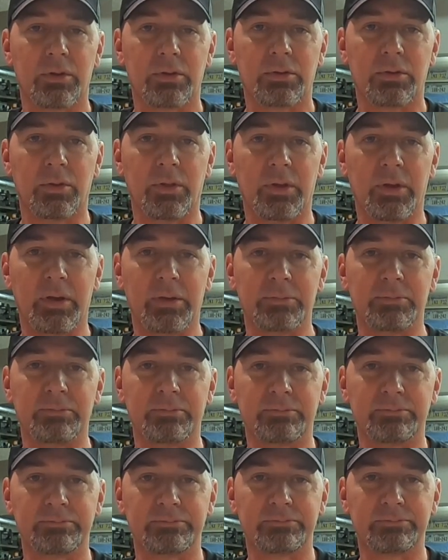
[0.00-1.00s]
to the head.
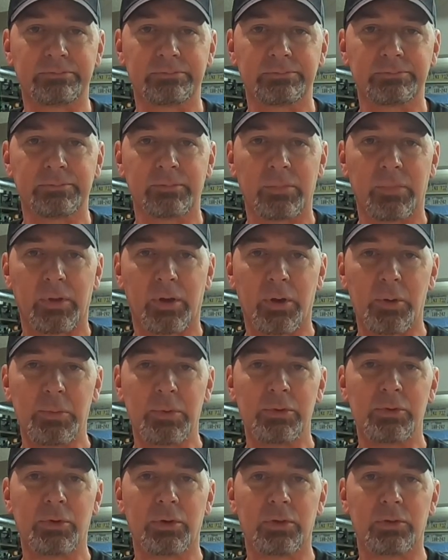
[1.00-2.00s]
Hope
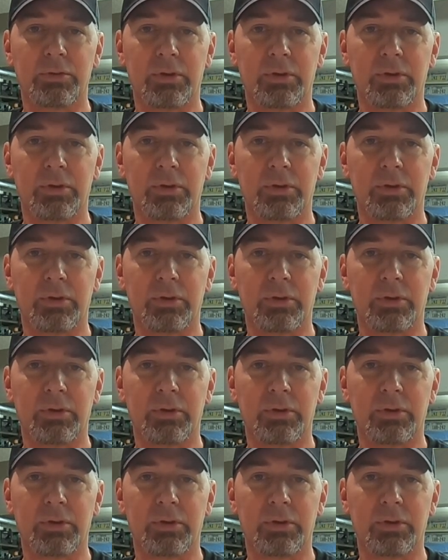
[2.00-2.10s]
you enjoy the